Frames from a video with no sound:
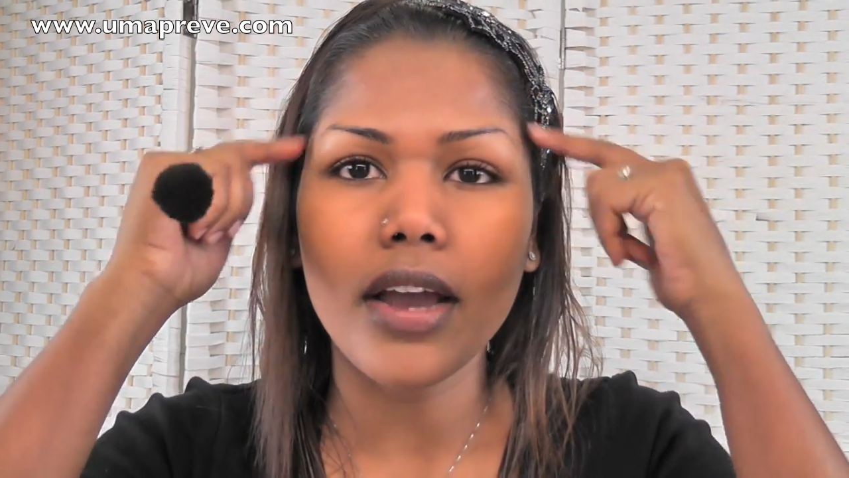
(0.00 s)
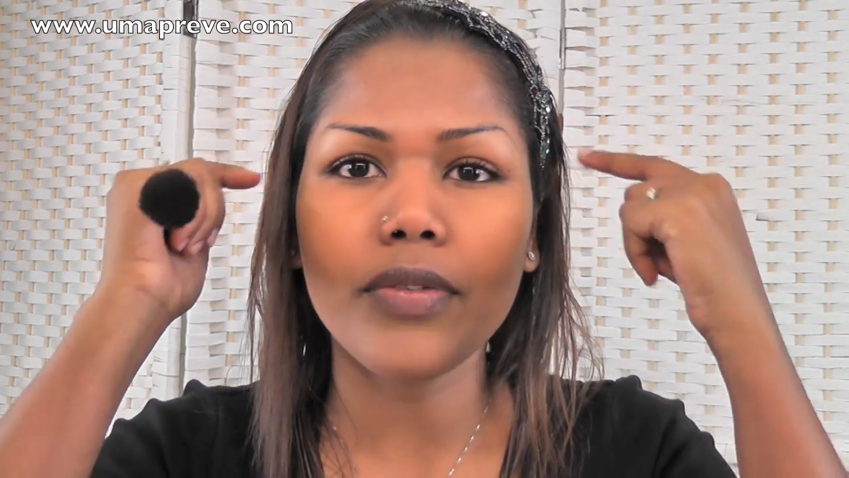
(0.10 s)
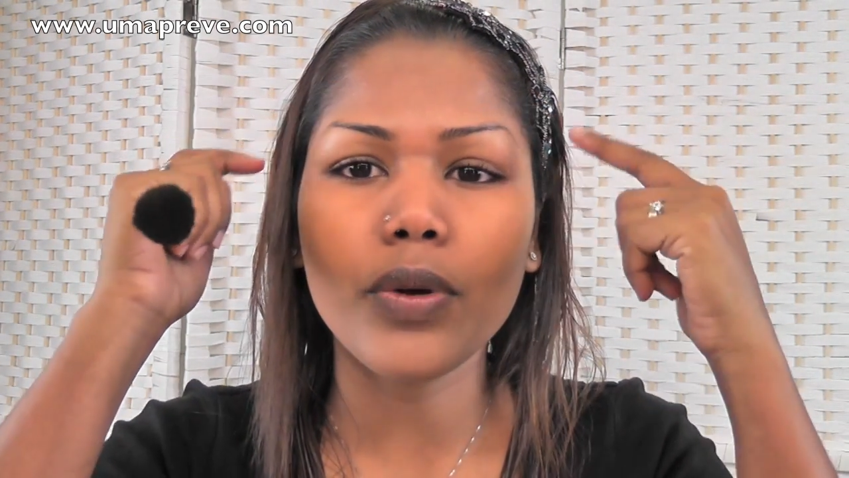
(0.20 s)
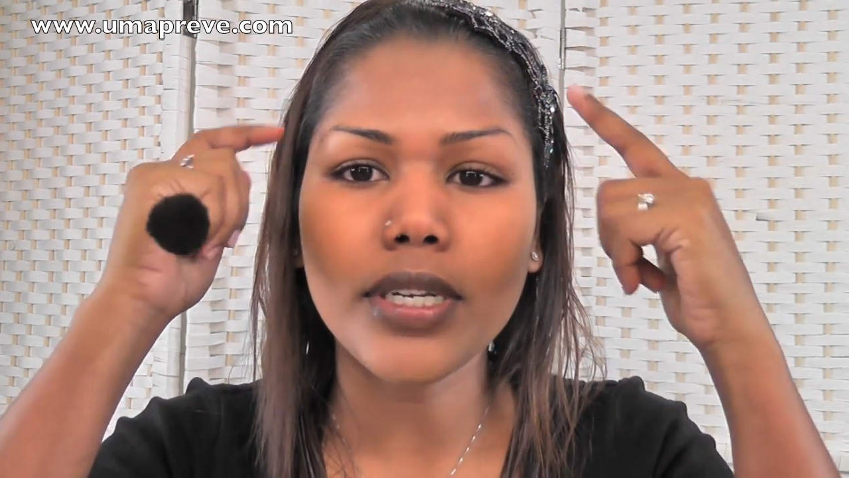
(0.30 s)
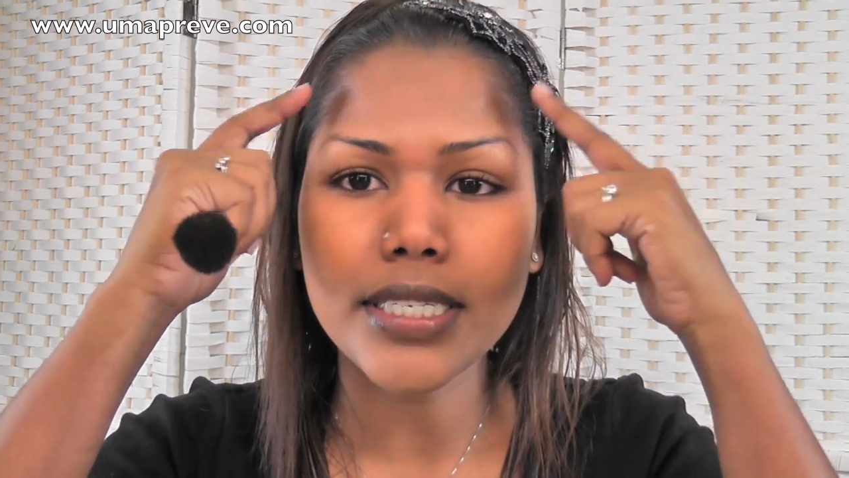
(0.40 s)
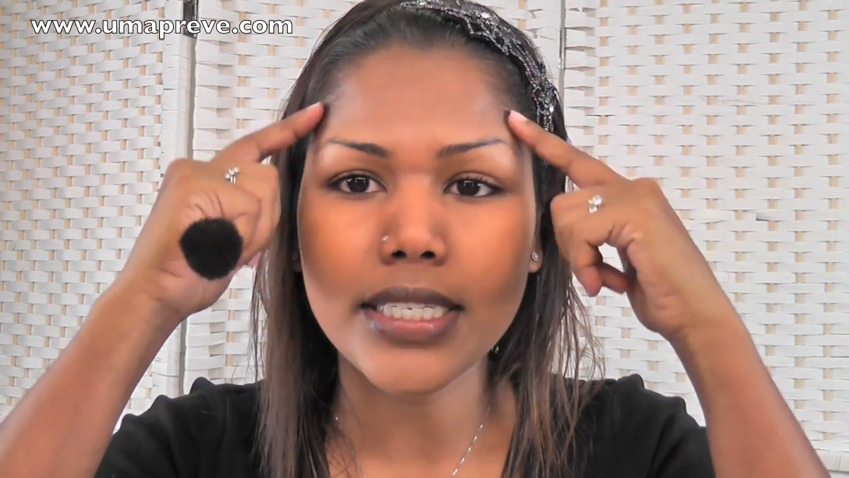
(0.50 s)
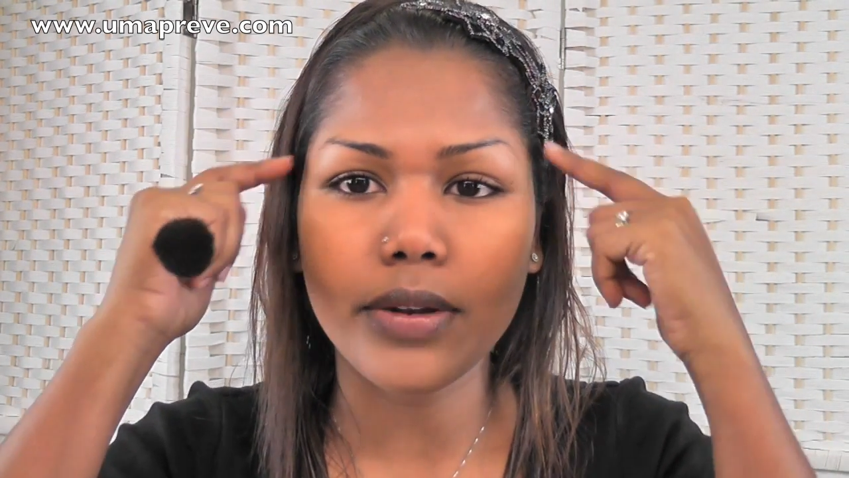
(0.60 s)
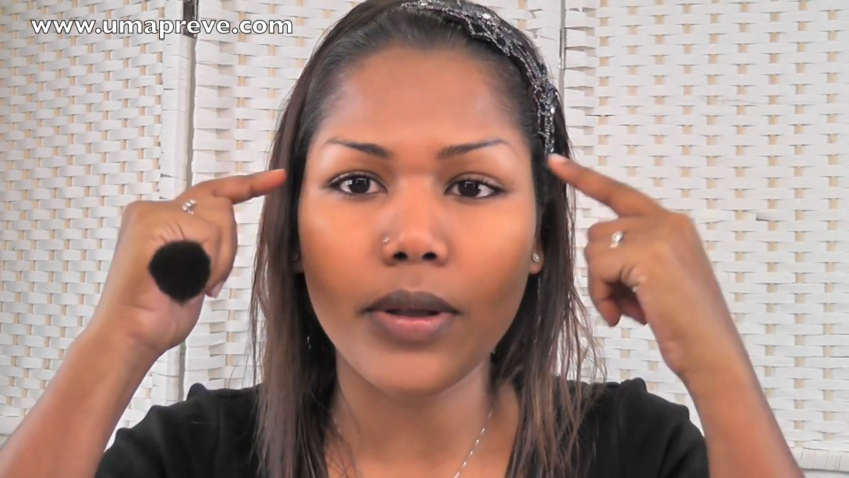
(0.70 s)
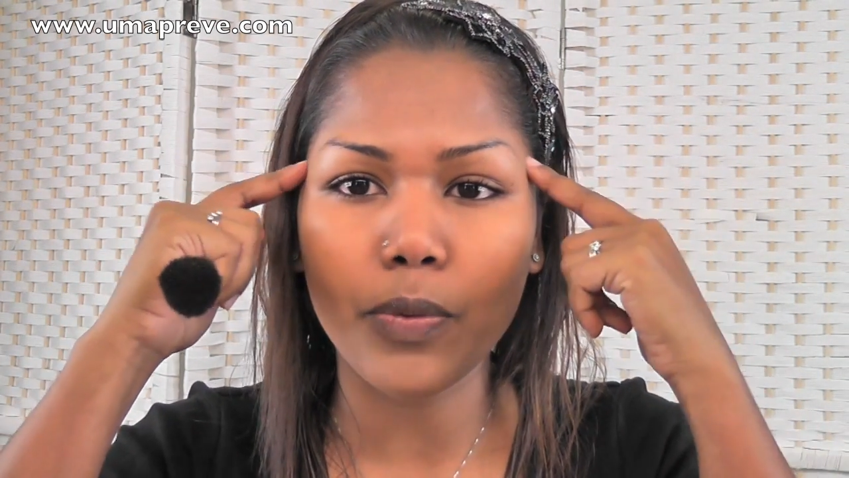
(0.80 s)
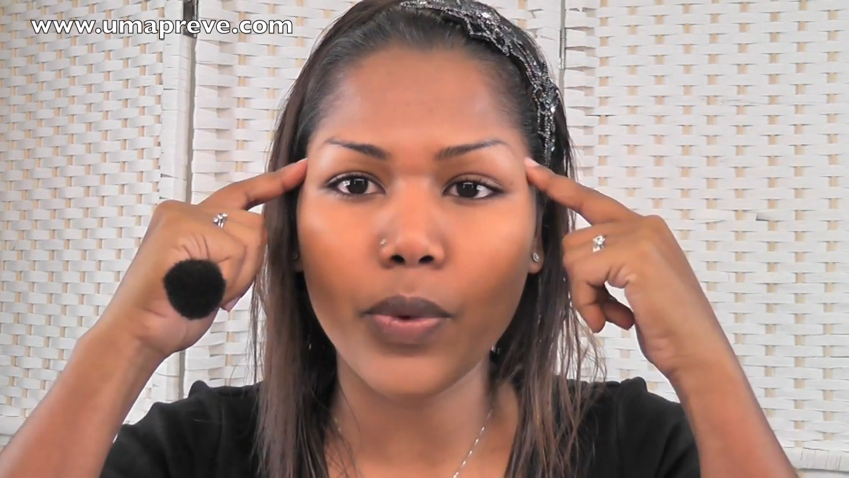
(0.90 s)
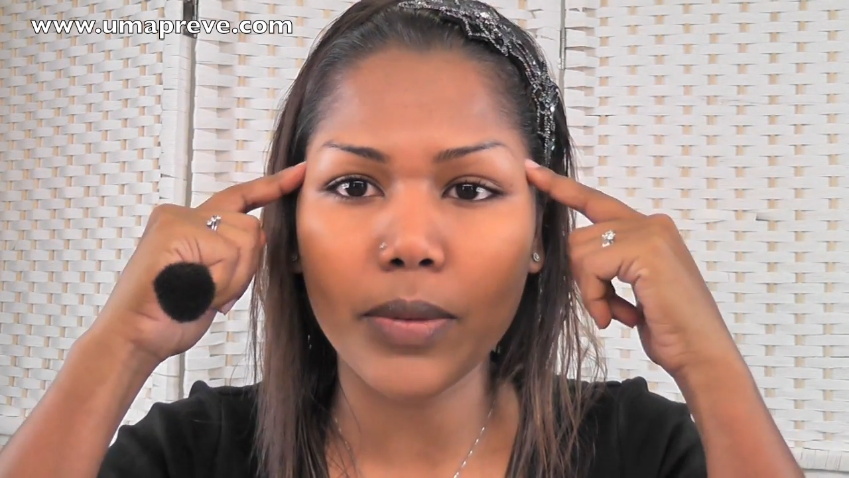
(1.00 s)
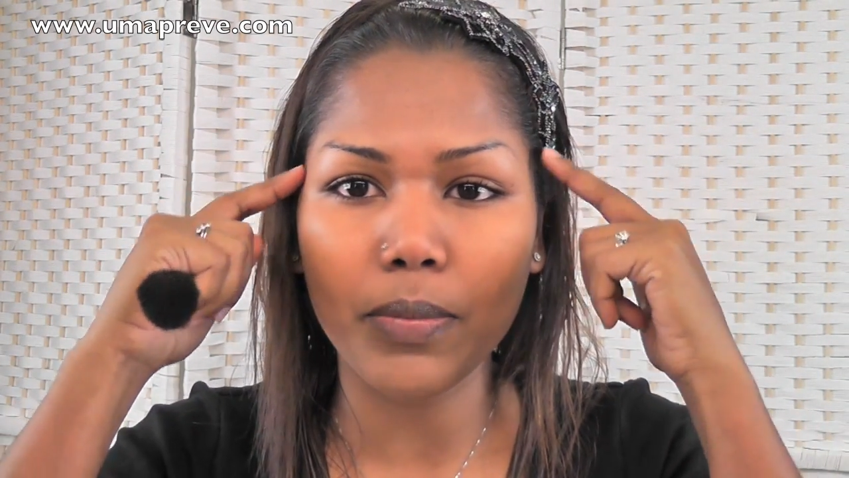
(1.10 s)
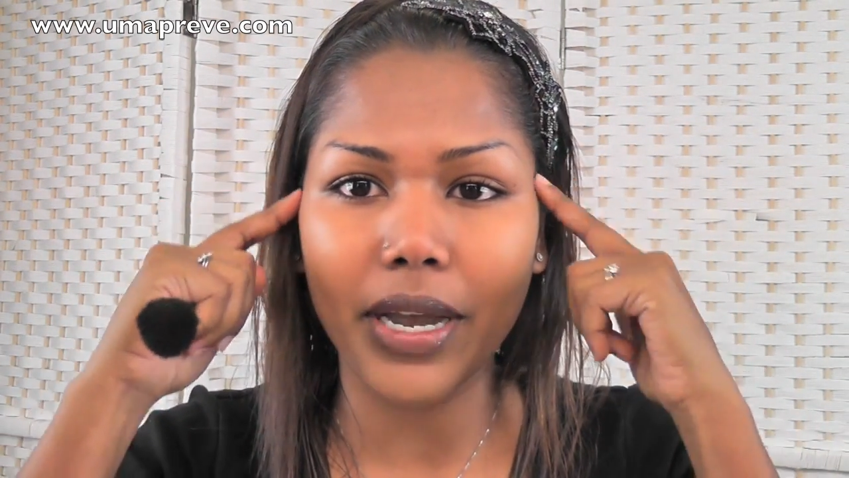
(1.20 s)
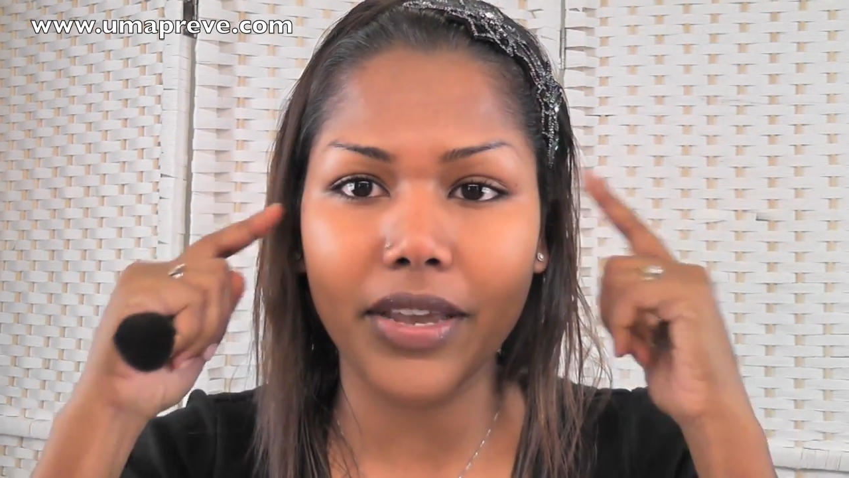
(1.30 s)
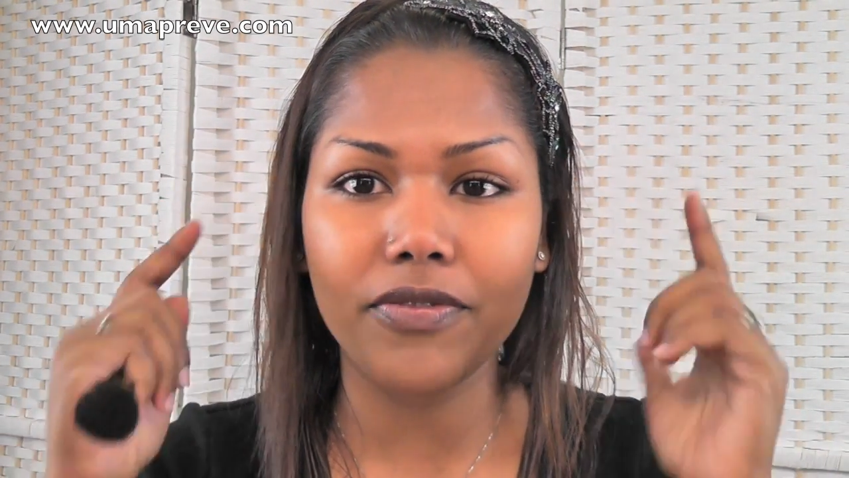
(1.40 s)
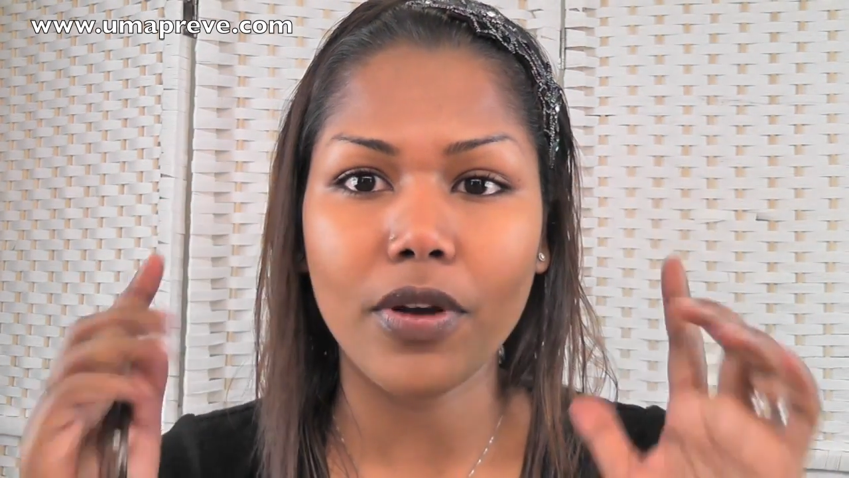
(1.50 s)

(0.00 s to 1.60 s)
I've noticed that with my